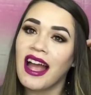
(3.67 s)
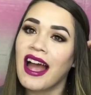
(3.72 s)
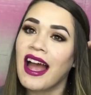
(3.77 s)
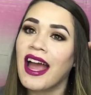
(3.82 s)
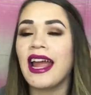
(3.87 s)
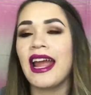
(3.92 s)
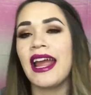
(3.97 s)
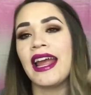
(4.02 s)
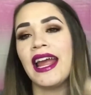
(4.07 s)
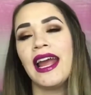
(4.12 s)

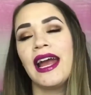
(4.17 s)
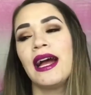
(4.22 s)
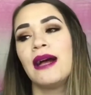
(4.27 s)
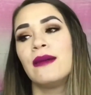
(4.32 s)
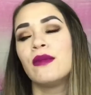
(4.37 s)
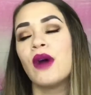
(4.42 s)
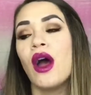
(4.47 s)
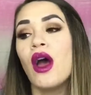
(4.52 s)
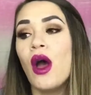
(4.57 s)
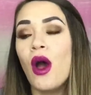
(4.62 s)
I
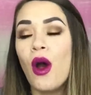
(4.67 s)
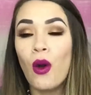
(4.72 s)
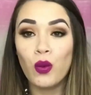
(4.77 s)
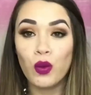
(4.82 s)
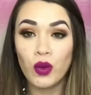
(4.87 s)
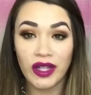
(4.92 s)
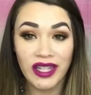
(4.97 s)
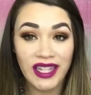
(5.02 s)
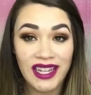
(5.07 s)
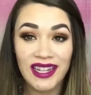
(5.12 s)
am
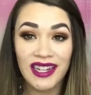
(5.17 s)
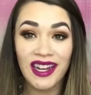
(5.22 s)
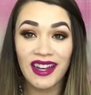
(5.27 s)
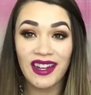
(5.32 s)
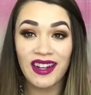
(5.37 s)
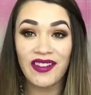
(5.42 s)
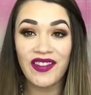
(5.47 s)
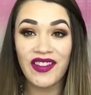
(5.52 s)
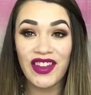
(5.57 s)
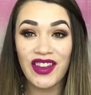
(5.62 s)
working
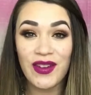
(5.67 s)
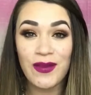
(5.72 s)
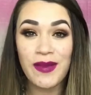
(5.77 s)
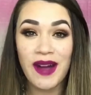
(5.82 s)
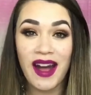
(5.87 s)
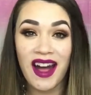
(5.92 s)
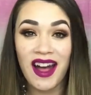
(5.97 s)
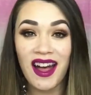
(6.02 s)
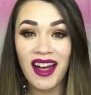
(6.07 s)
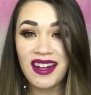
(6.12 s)
out a few
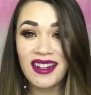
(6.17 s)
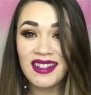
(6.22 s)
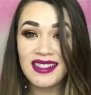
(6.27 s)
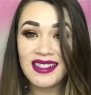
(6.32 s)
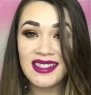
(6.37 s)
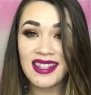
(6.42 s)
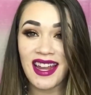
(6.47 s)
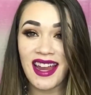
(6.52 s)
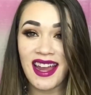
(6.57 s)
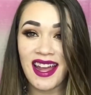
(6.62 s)

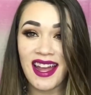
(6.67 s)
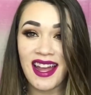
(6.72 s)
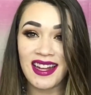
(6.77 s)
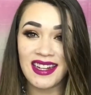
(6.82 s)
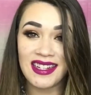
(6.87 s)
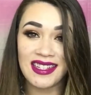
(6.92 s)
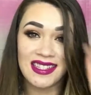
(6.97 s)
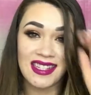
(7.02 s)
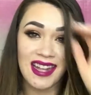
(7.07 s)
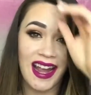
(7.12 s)
bugs and